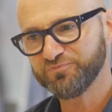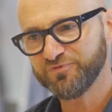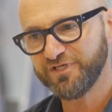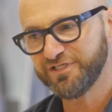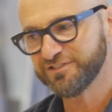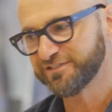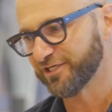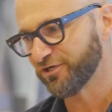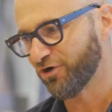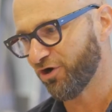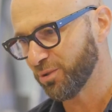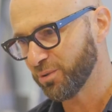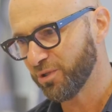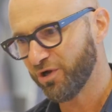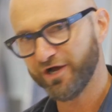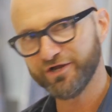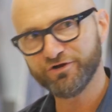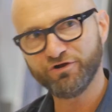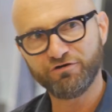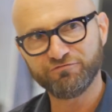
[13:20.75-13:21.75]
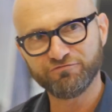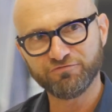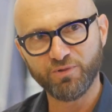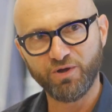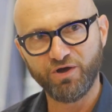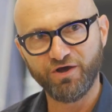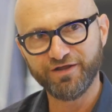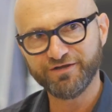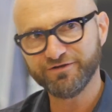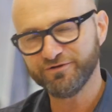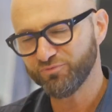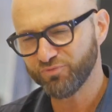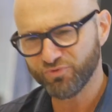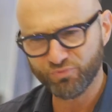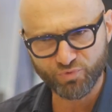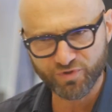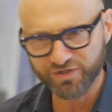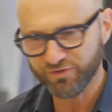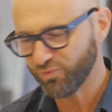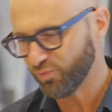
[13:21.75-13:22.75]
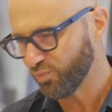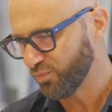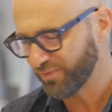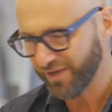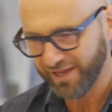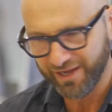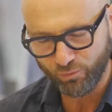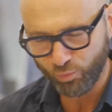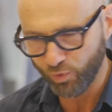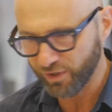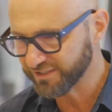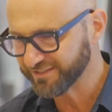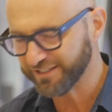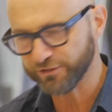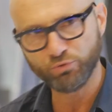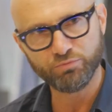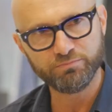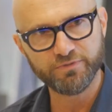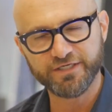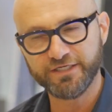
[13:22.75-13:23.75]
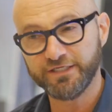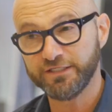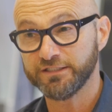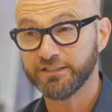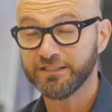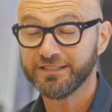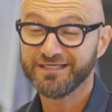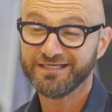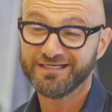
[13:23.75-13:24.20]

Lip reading: Is that online, offline? What does that all mean?